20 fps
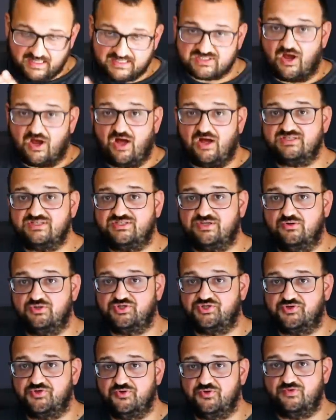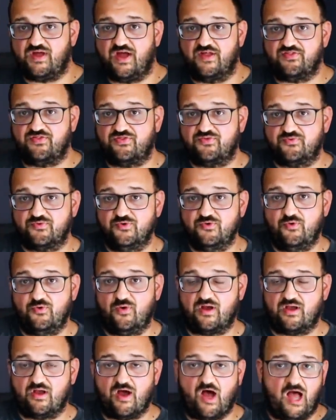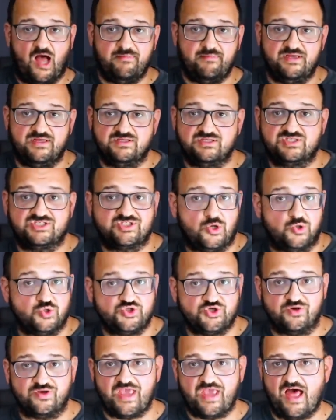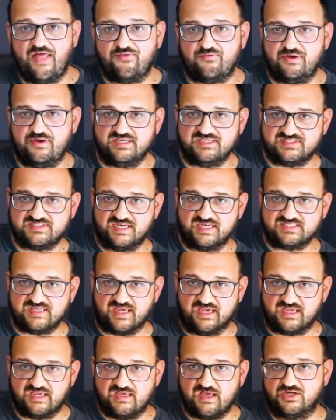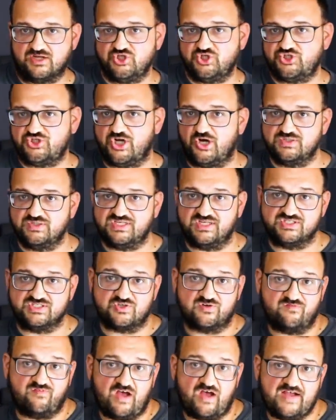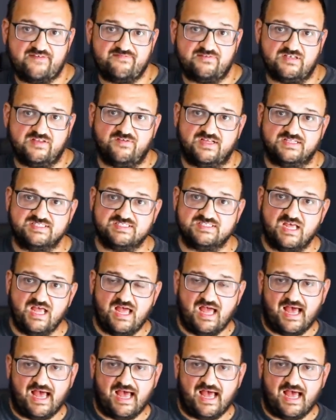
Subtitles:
It's also true that through common social gatherings, things like gun shows and survival events,